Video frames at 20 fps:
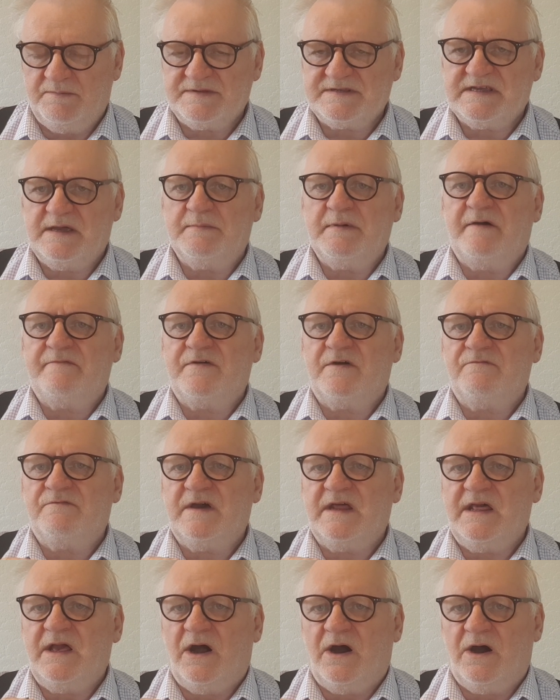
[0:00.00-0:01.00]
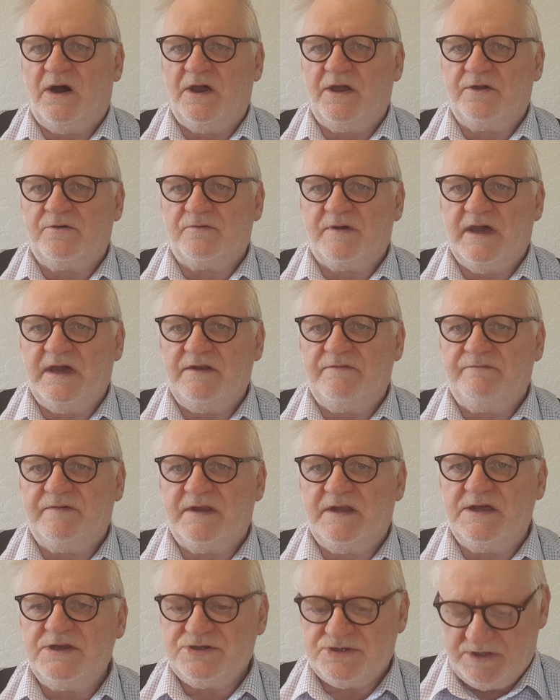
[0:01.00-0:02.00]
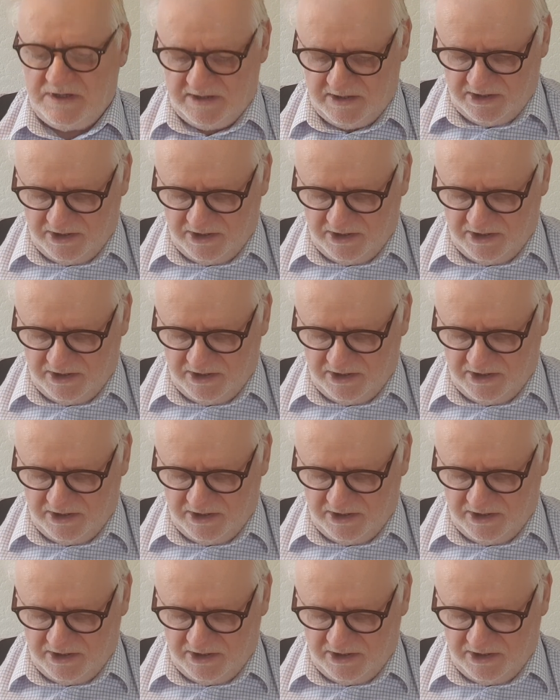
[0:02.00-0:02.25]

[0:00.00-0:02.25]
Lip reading: Some have a really high grade finish.